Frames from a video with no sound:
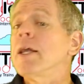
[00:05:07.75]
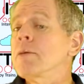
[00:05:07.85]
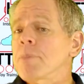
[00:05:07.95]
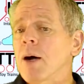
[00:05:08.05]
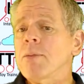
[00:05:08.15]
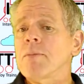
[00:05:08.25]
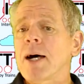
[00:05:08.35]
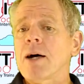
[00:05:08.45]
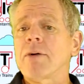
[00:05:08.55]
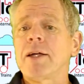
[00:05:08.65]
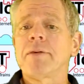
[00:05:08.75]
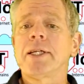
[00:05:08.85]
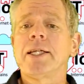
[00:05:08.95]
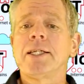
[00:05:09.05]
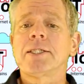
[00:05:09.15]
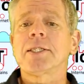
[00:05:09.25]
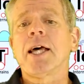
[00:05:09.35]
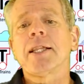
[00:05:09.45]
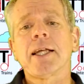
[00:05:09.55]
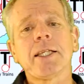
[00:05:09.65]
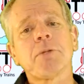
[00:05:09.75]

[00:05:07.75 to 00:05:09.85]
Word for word: The problem, however, is that